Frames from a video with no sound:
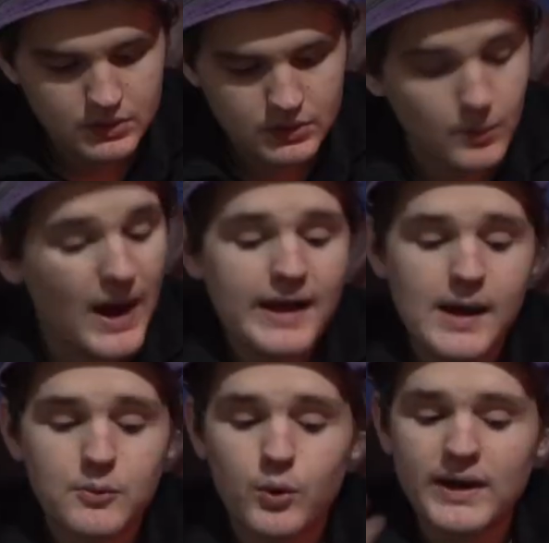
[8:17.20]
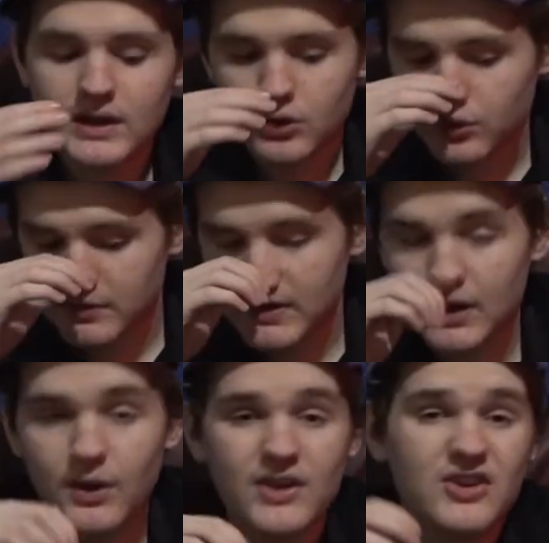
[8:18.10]
The Why I'm Quitting YouTube
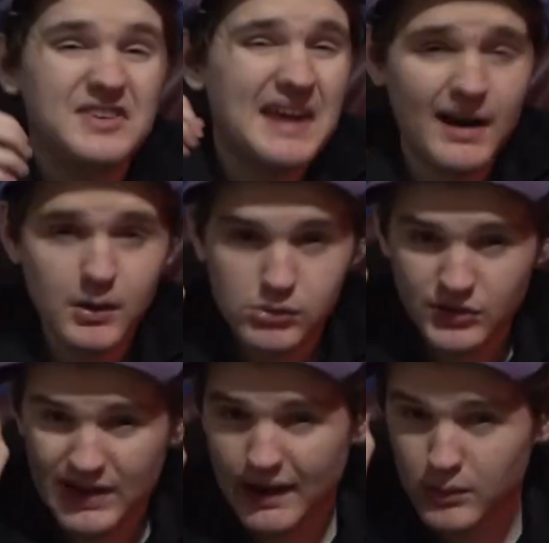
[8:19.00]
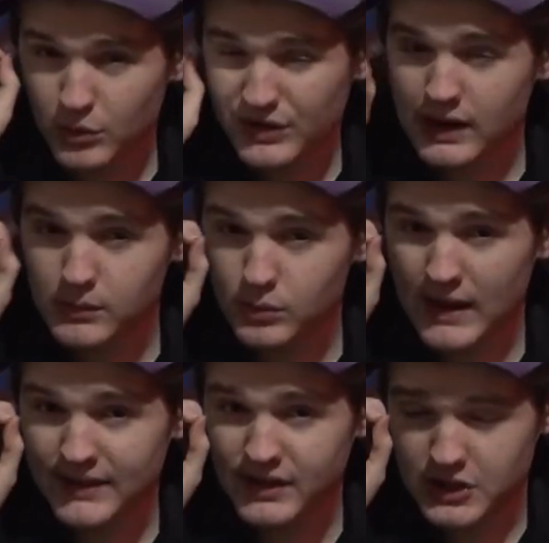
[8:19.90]
video has a terrible, terrible, terrible
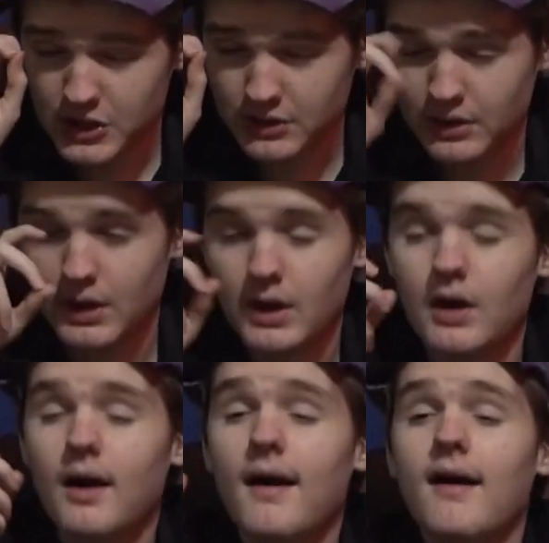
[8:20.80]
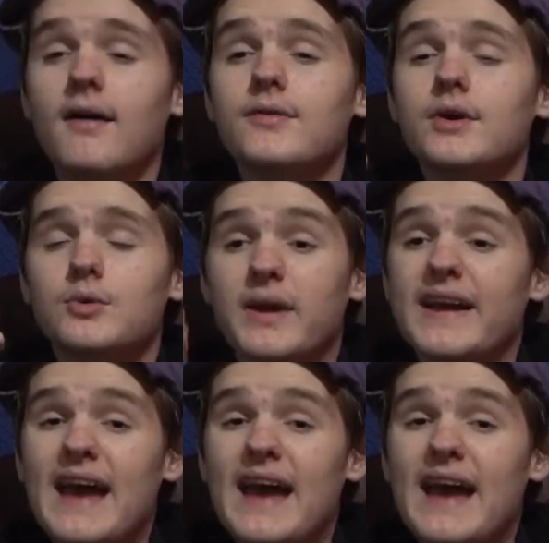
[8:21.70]
rendition of Rick